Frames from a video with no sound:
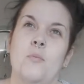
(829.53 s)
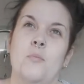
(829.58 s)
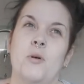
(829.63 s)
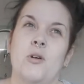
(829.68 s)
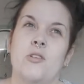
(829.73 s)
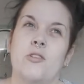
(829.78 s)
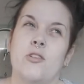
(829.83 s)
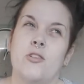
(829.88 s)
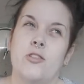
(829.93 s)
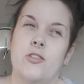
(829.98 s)

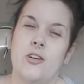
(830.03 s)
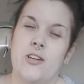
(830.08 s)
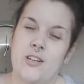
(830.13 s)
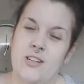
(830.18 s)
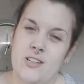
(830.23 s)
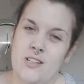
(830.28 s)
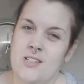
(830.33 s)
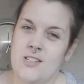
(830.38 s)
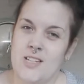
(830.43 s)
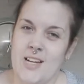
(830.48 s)
But the
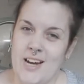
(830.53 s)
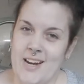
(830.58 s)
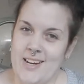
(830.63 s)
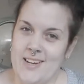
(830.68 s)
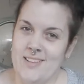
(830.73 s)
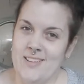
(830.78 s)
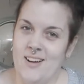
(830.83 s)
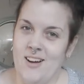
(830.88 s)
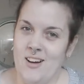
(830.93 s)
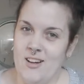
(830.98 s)
third
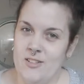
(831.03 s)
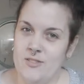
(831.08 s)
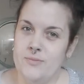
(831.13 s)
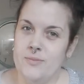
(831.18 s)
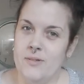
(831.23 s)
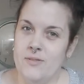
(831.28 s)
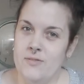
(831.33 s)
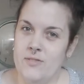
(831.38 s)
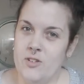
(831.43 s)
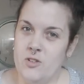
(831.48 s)
day that I've
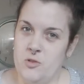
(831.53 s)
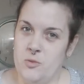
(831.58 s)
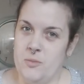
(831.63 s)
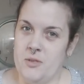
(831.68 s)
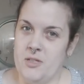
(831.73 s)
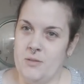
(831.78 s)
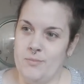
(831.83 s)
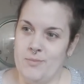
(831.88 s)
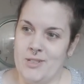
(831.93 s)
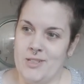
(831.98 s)
been
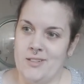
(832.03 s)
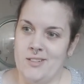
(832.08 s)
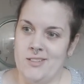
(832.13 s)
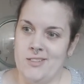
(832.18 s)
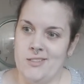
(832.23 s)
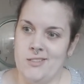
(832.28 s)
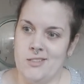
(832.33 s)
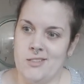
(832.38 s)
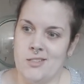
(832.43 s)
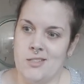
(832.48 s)
filming
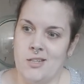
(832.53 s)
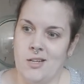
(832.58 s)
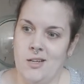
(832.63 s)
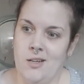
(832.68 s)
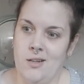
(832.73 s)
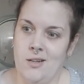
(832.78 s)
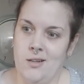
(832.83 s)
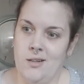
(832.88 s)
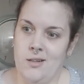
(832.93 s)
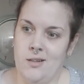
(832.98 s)
because
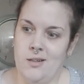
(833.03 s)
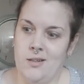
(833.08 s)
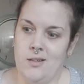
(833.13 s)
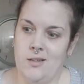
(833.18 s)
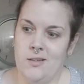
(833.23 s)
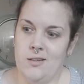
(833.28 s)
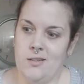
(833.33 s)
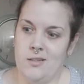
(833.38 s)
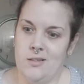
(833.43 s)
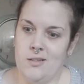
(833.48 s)

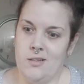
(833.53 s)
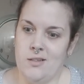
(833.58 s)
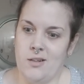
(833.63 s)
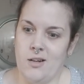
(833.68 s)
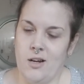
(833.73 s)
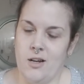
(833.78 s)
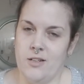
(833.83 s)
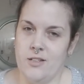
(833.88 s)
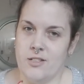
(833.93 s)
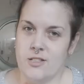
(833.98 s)

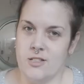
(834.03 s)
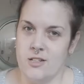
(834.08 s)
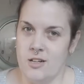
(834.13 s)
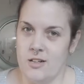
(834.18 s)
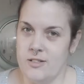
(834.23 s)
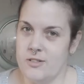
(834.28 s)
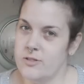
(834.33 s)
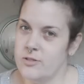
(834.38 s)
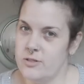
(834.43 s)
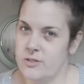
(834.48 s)
I
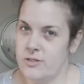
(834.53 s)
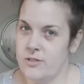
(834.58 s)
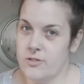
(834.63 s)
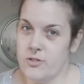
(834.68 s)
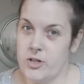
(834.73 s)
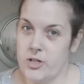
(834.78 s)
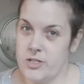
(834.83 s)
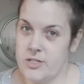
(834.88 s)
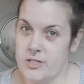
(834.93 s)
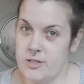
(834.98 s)
started on the
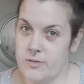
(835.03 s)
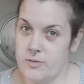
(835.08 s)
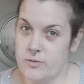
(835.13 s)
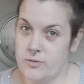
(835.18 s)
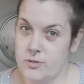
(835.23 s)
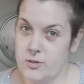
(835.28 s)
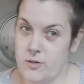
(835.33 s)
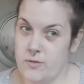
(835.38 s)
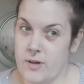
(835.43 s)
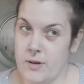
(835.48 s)
30th
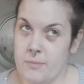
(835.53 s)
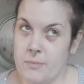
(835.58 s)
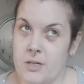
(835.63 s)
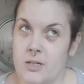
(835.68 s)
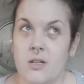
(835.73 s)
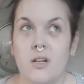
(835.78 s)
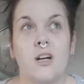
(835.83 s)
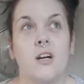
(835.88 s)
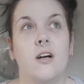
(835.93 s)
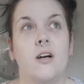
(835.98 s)
of
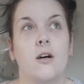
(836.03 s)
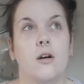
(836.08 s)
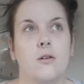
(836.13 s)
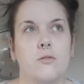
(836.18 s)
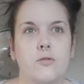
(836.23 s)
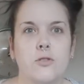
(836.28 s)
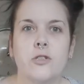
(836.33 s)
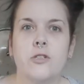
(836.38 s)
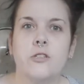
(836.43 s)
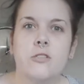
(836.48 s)
November.
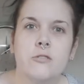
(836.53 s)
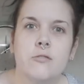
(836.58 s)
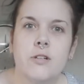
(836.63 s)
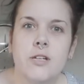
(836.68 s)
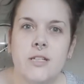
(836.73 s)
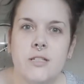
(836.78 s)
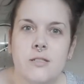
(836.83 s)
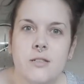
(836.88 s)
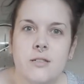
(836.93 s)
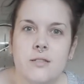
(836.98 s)
For good
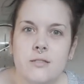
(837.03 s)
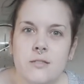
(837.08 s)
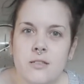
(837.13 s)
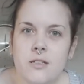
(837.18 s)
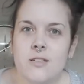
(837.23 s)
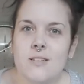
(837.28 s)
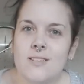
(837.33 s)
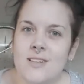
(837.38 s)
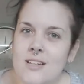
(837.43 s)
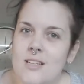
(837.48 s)
reason,
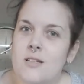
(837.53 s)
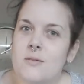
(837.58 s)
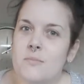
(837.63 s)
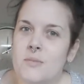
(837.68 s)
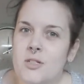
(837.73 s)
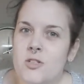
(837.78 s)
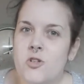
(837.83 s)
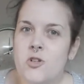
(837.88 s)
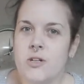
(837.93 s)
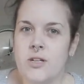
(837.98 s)
because I did
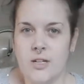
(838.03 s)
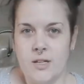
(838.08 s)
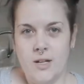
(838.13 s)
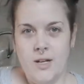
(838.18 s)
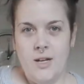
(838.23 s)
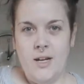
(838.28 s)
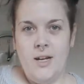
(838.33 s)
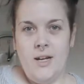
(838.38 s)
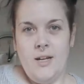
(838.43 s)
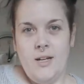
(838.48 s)
my tree.
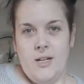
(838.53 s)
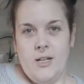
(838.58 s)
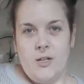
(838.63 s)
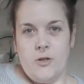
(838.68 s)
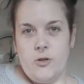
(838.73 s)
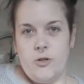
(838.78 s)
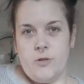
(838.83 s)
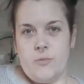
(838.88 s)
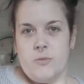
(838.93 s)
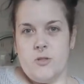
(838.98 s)

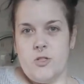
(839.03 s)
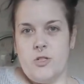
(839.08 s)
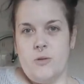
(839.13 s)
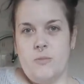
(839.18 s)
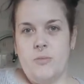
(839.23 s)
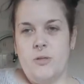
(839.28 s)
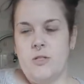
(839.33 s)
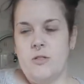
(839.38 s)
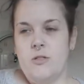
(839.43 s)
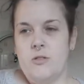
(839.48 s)
Christmas
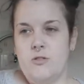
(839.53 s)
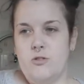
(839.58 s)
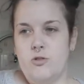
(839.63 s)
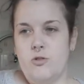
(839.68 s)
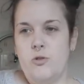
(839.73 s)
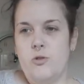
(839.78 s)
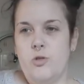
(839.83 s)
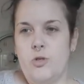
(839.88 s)
jumper du